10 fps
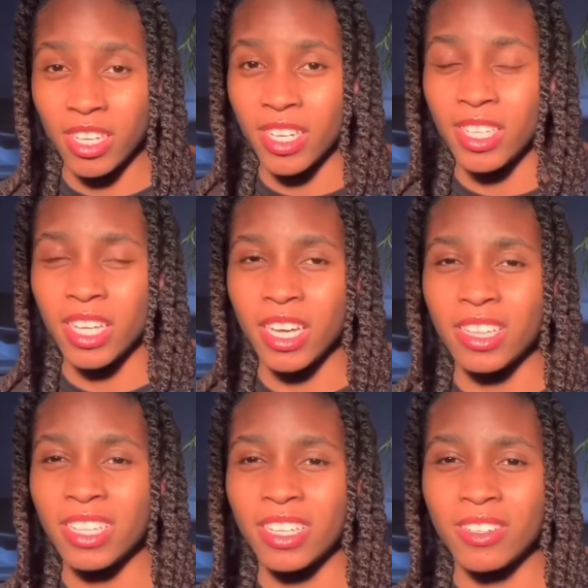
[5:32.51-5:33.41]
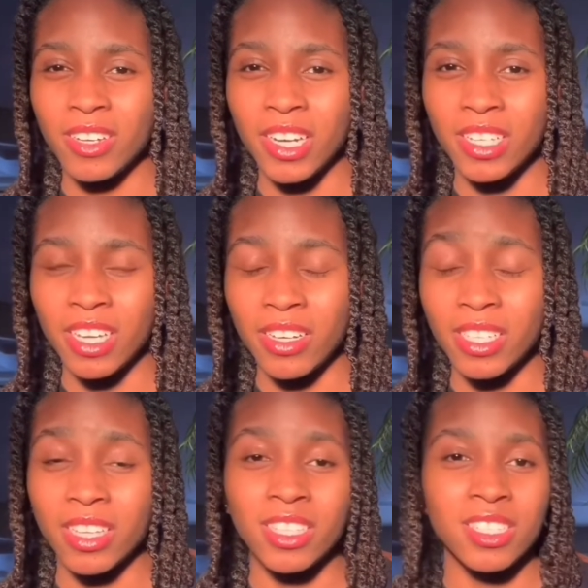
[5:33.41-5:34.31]
And then later on, I was like,
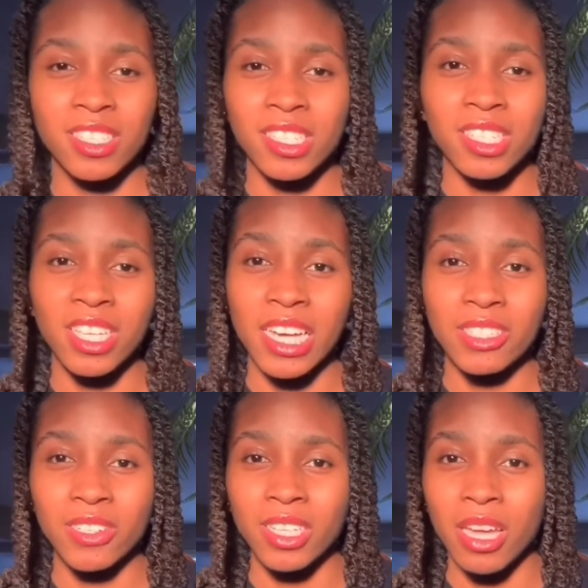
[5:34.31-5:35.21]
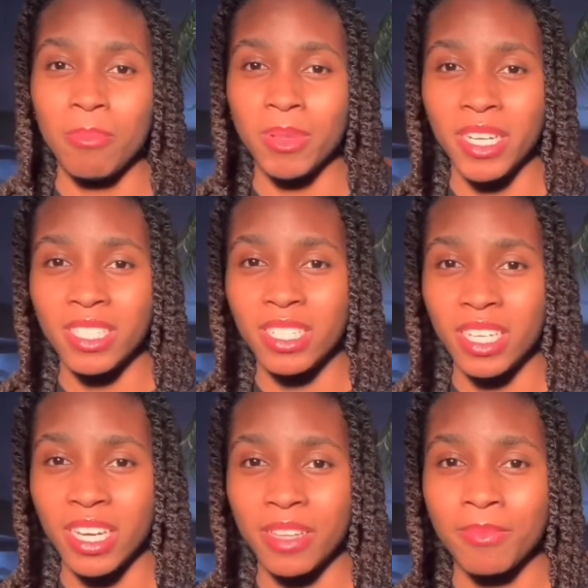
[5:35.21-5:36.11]
this is a disaster. And then I blended
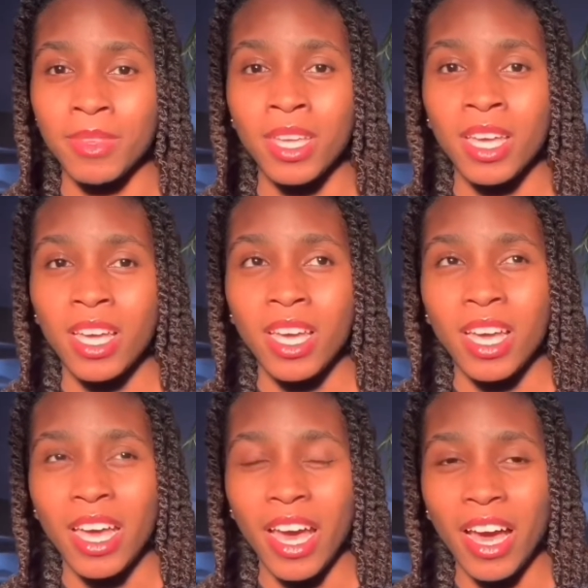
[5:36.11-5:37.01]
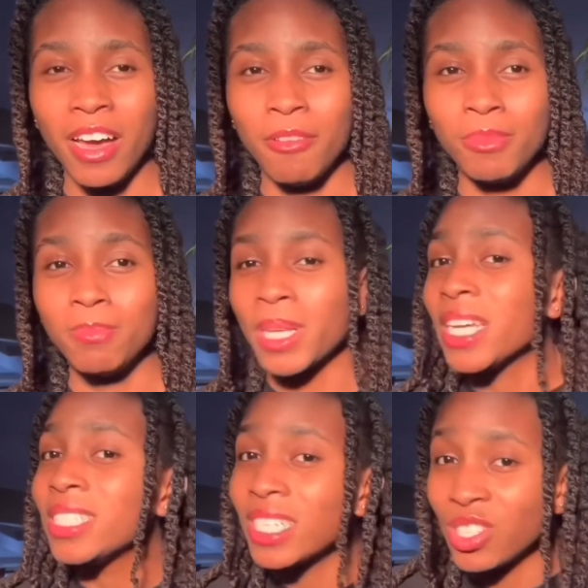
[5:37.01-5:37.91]
it, but I
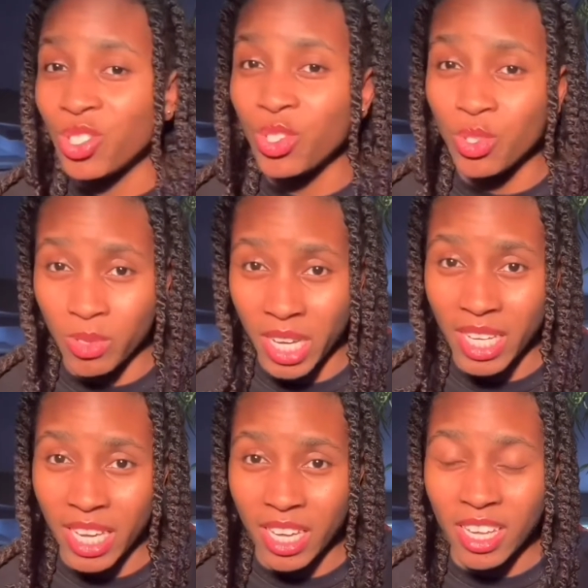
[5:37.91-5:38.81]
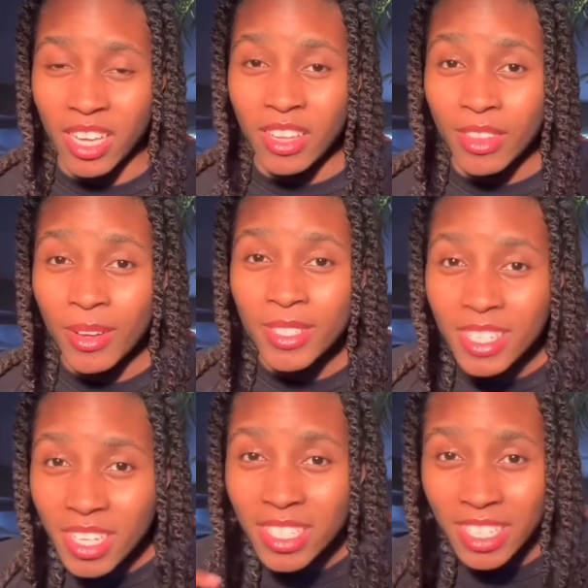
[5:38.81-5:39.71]
didn't strain it. Those
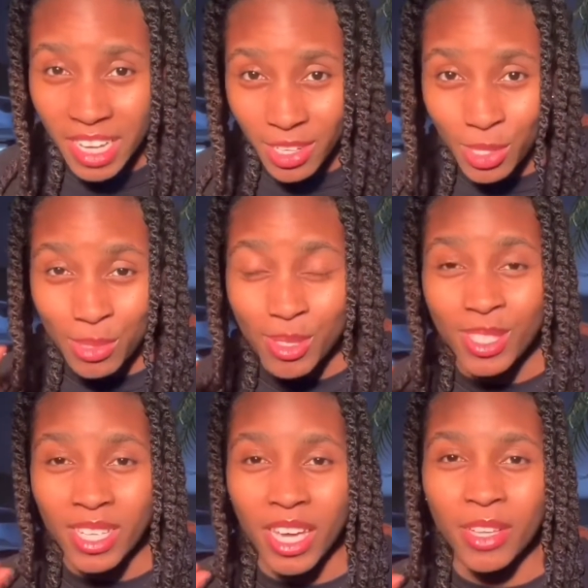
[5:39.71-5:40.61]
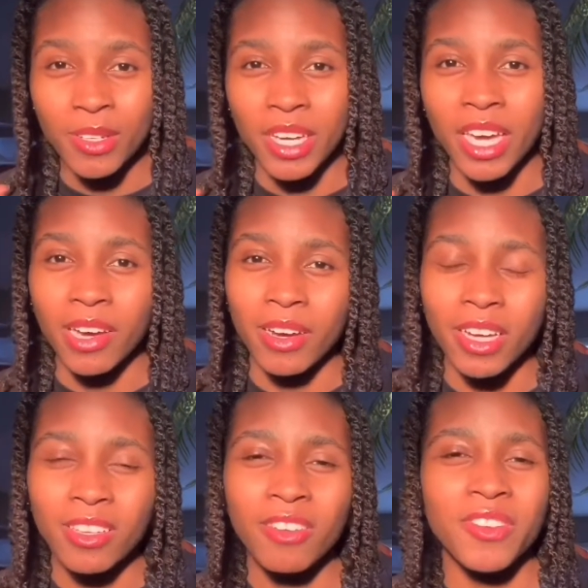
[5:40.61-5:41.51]
little suckers will stay in your hair,
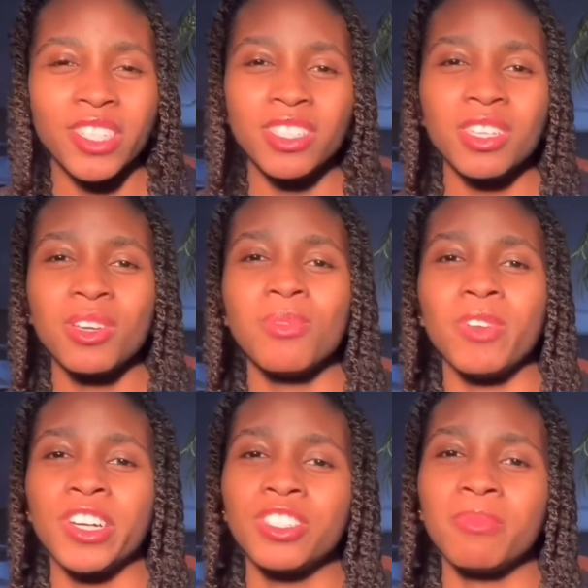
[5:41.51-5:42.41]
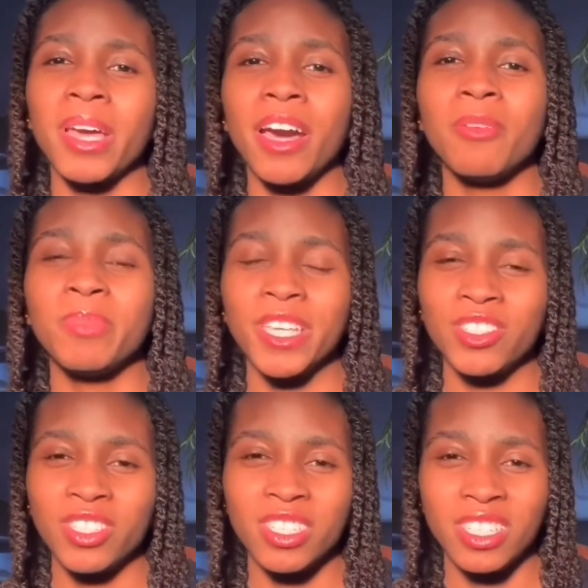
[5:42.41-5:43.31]
and eventually you can wash them out, but it's
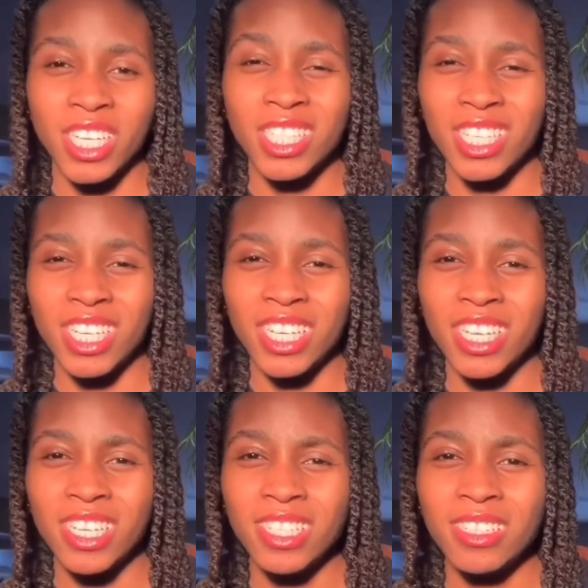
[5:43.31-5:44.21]
just like tedious.